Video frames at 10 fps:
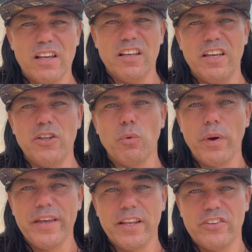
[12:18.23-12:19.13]
in a
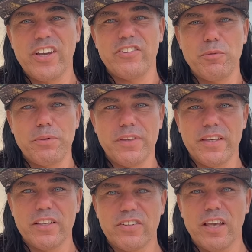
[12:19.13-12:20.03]
way that
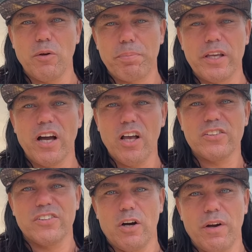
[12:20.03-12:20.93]
ChatGPT is helping
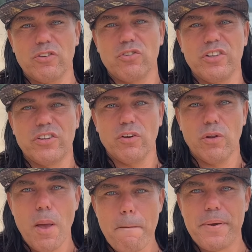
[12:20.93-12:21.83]
us now as
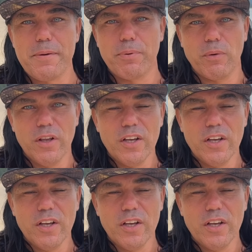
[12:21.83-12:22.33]
retail people.